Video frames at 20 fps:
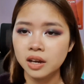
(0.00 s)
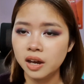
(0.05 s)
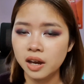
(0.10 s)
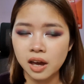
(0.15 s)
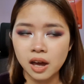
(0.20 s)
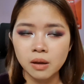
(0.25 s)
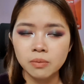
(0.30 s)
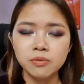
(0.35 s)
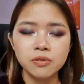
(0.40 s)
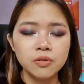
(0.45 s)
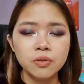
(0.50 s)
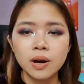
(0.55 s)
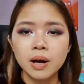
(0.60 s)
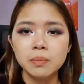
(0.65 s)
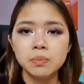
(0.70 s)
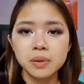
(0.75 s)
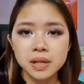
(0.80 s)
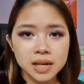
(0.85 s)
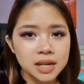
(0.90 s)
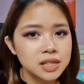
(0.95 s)
Everyone
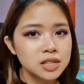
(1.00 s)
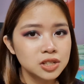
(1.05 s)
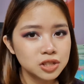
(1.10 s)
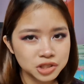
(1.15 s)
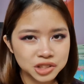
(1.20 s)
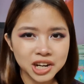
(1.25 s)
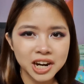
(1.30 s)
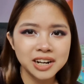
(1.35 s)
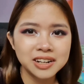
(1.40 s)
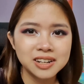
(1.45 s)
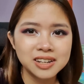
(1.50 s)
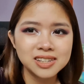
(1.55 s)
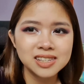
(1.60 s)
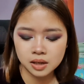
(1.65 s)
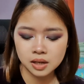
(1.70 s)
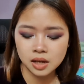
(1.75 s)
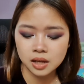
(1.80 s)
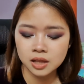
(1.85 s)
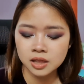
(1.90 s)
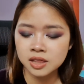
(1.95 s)
please try this.
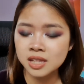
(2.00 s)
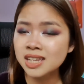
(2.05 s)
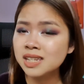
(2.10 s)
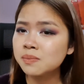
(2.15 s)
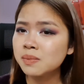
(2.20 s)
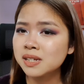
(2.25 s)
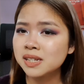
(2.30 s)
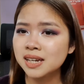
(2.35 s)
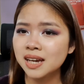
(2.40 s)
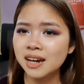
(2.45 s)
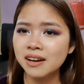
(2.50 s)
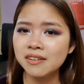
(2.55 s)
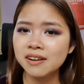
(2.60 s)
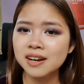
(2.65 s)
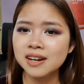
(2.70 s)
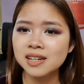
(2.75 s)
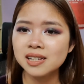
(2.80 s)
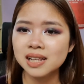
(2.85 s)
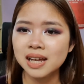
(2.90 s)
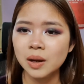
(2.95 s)
This
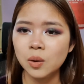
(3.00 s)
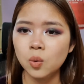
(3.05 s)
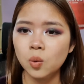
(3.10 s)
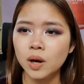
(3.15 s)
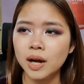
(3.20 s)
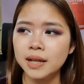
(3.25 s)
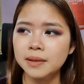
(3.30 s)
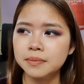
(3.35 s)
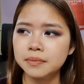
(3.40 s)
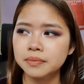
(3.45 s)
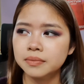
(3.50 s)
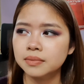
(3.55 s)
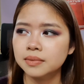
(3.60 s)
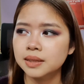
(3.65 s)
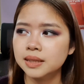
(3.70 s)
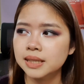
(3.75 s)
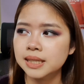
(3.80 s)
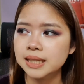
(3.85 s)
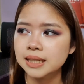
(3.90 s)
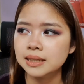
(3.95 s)
mascara is like what,
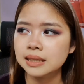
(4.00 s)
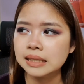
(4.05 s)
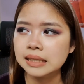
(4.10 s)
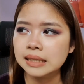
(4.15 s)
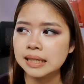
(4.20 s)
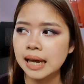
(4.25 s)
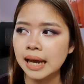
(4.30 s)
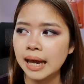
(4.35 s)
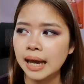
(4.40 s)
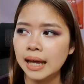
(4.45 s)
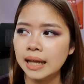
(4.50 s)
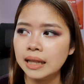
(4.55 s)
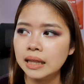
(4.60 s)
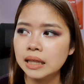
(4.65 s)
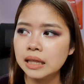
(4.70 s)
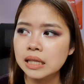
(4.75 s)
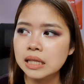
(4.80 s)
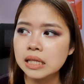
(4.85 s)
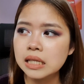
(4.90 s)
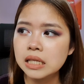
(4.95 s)

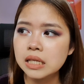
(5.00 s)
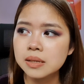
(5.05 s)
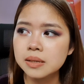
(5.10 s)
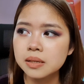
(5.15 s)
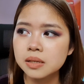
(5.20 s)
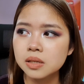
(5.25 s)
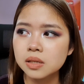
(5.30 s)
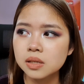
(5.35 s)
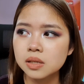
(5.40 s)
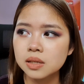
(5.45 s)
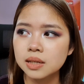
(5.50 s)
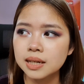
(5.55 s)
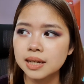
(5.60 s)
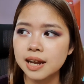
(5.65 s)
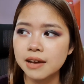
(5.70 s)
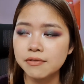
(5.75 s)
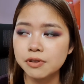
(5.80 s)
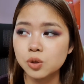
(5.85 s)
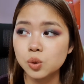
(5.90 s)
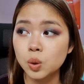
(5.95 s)
$10,
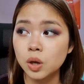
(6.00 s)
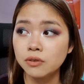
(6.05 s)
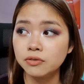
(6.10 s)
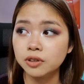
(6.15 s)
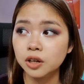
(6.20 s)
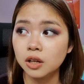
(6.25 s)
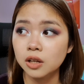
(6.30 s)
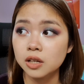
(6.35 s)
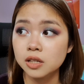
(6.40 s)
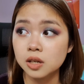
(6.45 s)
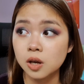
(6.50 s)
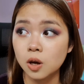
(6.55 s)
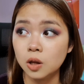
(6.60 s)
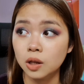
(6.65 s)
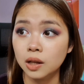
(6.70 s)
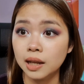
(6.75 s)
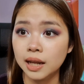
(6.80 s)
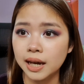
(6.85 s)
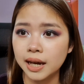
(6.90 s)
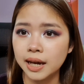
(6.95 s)
$11, $12
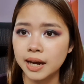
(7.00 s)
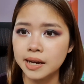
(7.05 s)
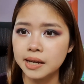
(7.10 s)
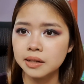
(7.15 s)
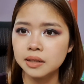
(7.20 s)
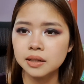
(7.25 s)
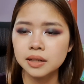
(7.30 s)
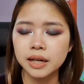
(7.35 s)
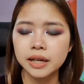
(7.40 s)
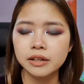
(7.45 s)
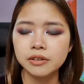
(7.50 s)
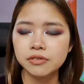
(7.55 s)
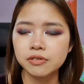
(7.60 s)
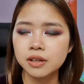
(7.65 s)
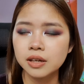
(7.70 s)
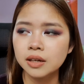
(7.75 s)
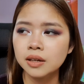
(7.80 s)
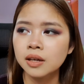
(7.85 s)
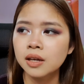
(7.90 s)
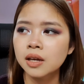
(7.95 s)
online kind of
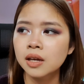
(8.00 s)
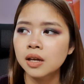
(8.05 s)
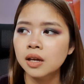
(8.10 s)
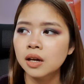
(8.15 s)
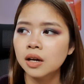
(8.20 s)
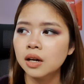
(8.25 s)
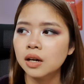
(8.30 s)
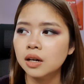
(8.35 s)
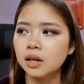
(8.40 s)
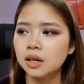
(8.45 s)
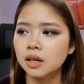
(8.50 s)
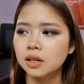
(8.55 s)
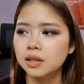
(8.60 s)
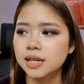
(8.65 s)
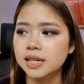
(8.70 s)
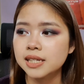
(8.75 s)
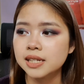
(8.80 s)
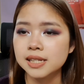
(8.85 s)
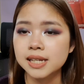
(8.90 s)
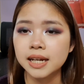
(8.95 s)
thing.
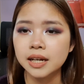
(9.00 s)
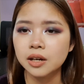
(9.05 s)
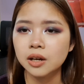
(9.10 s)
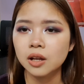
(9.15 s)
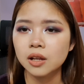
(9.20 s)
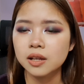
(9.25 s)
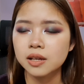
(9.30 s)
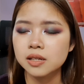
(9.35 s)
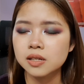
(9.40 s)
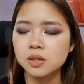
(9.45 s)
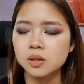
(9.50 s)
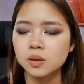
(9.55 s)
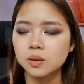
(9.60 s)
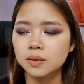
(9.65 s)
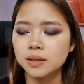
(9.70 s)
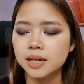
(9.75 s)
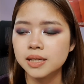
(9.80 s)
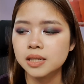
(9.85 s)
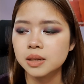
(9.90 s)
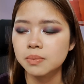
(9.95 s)
That's the Sing dollars, so
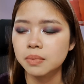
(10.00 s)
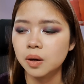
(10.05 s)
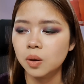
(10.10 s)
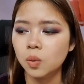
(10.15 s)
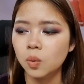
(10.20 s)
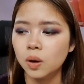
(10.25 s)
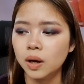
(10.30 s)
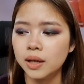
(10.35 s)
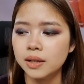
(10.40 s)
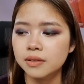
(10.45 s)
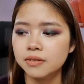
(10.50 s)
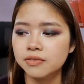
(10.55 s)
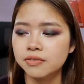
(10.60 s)
that's about what,